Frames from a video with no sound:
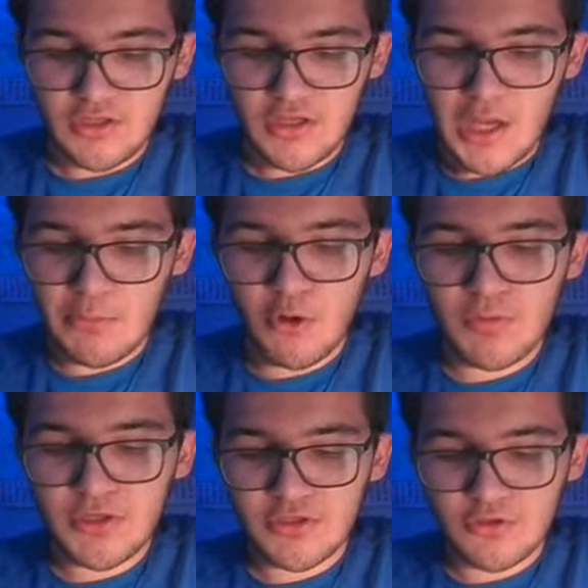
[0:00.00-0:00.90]
I'm
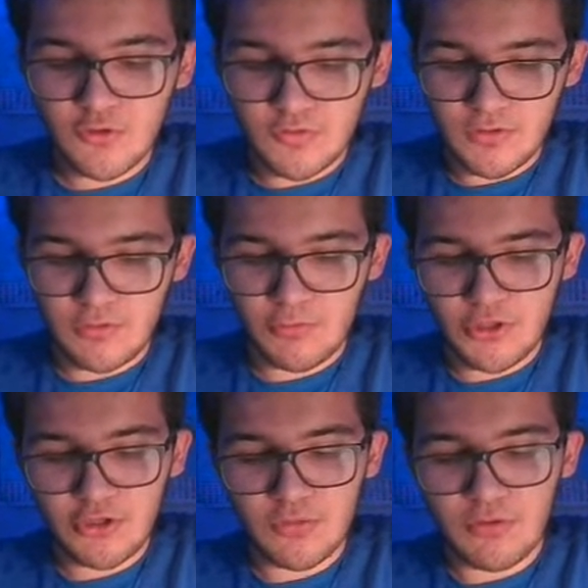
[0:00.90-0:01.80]
hoping to do a
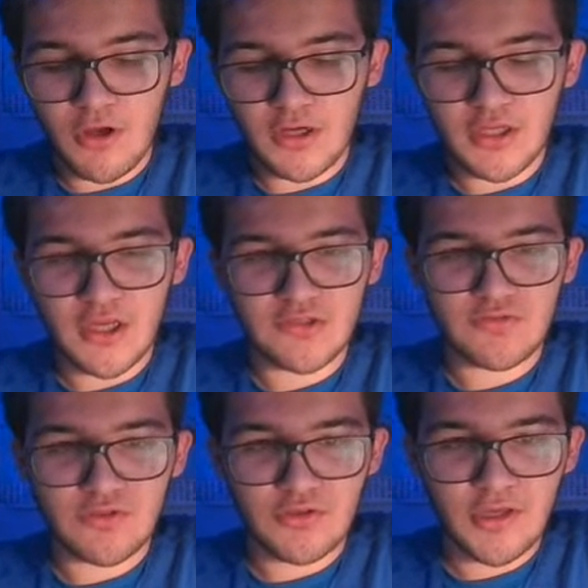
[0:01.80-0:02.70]
really good podcast
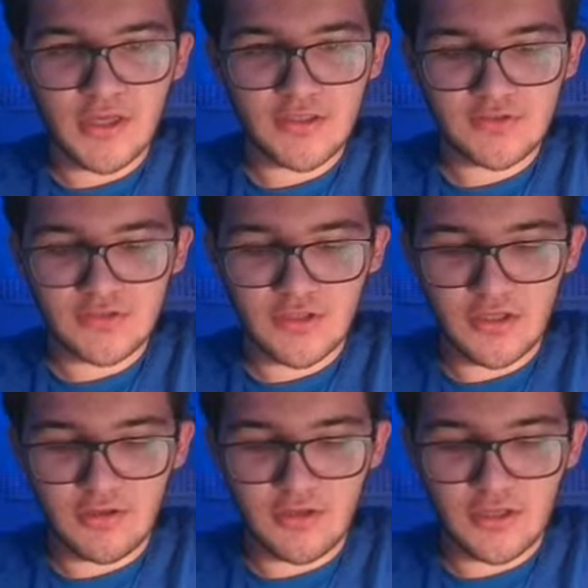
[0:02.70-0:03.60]
for you guys
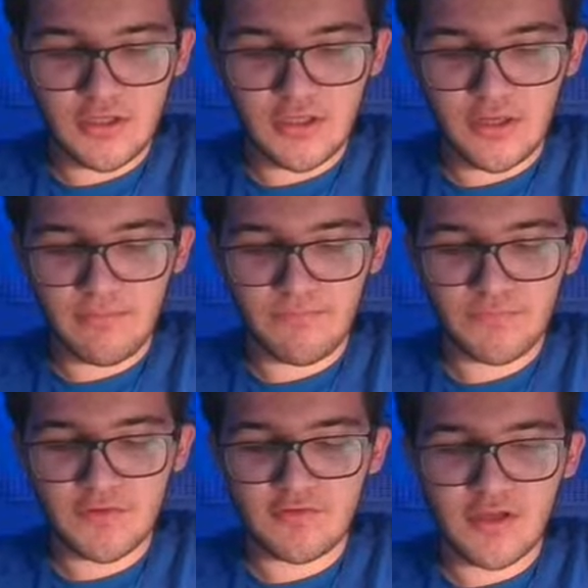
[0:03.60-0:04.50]
on
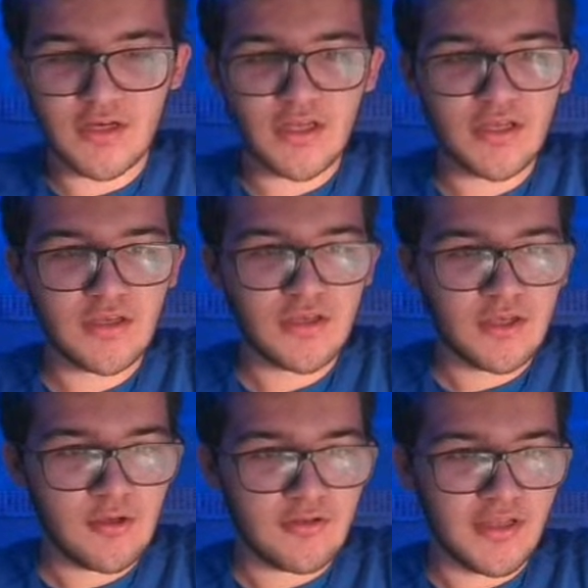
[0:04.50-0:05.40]
Sunday.
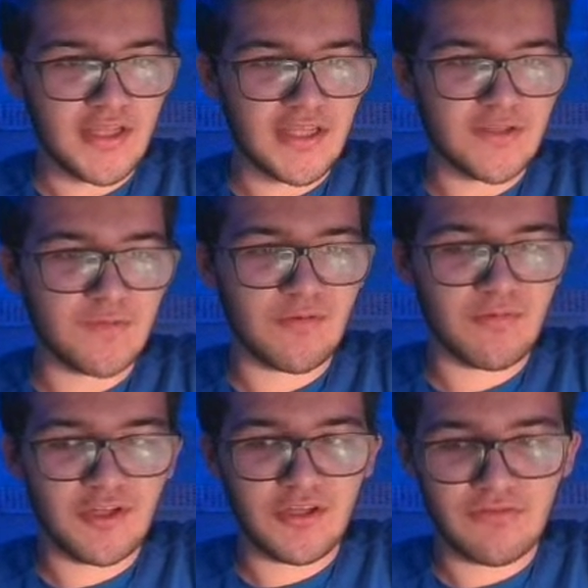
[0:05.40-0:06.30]
I think that's going to be
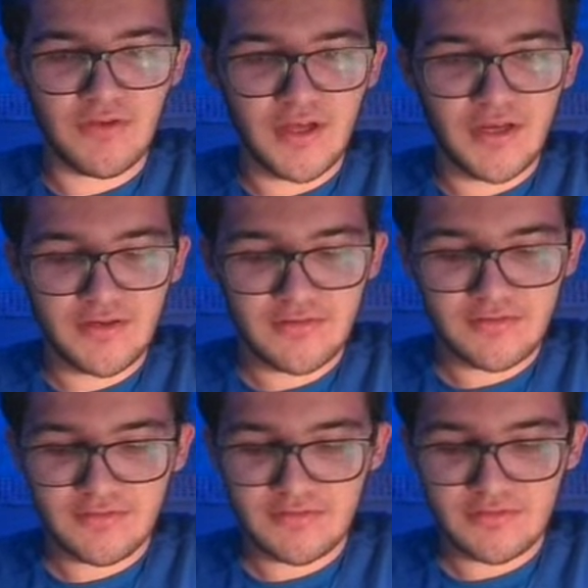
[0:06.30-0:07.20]
really fun,
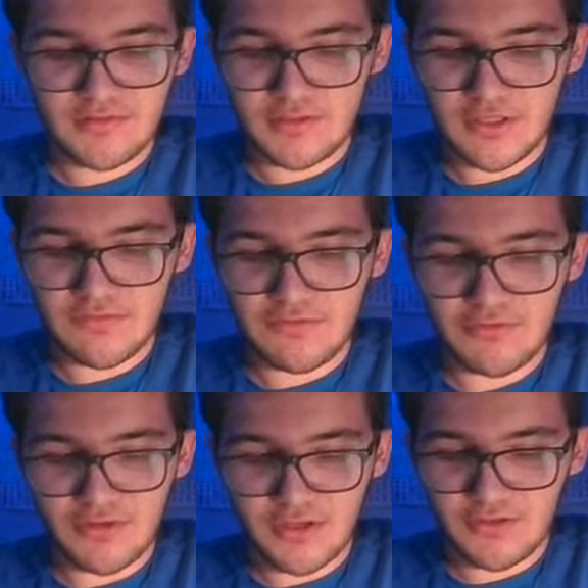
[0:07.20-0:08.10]
giving
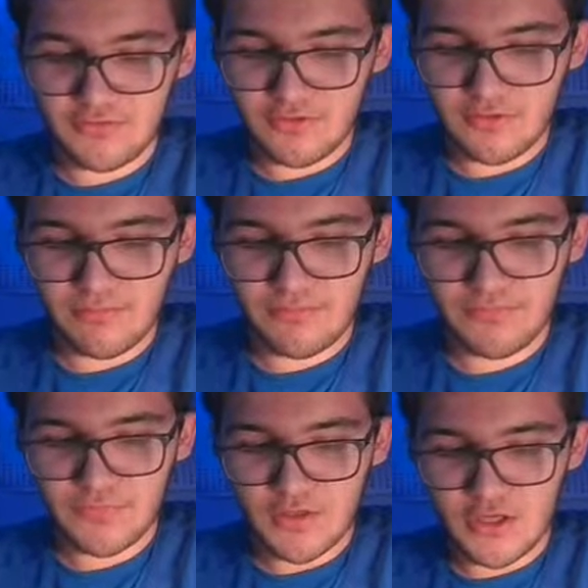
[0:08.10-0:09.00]
you guys a
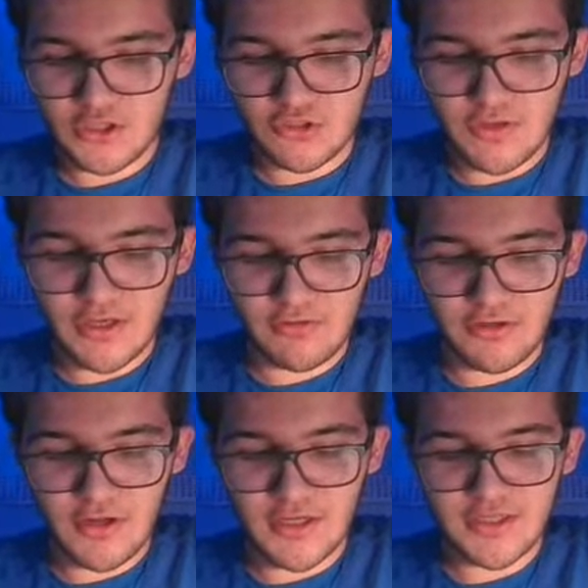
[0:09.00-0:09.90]
Shohei
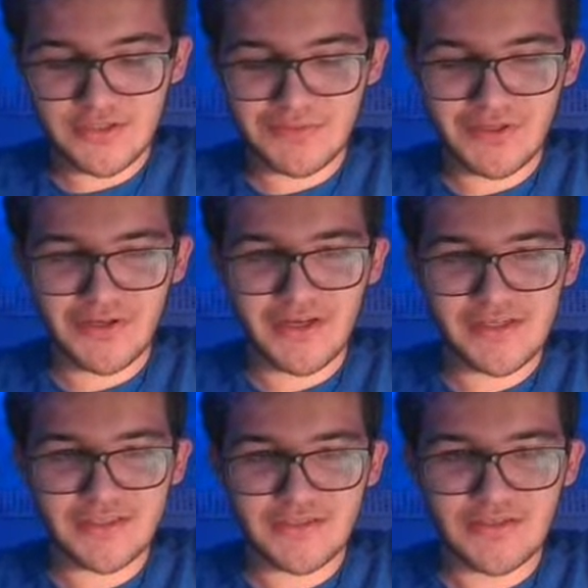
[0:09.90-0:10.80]
Ohtani
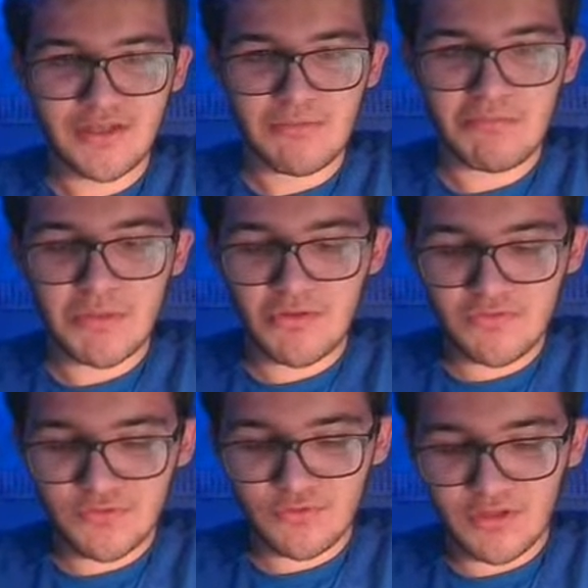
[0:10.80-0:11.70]
experience. Maybe we
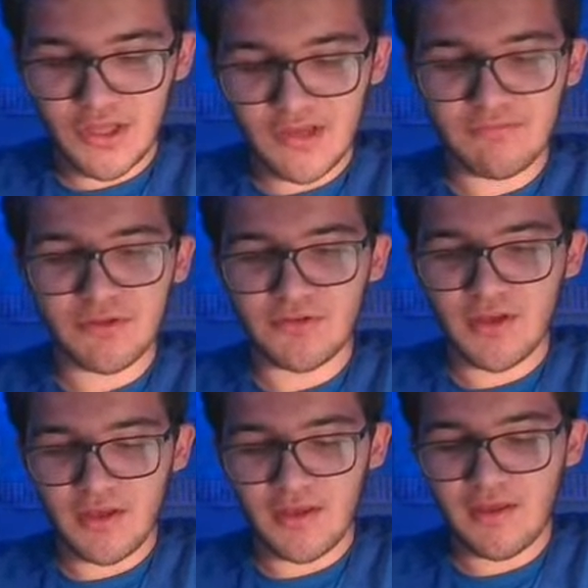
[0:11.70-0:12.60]
can do it live, because
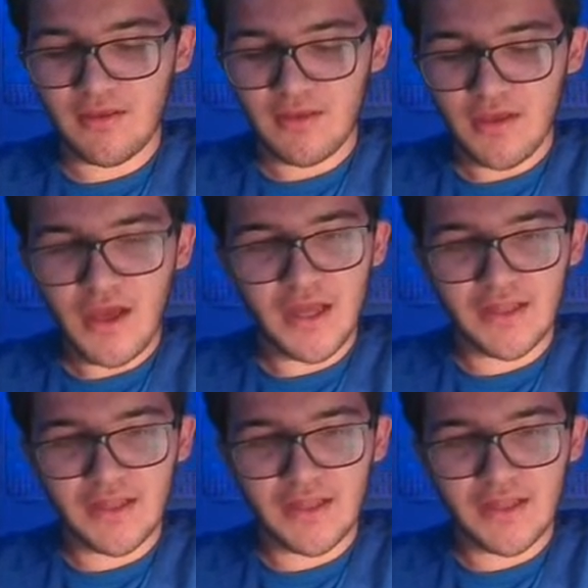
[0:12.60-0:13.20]
I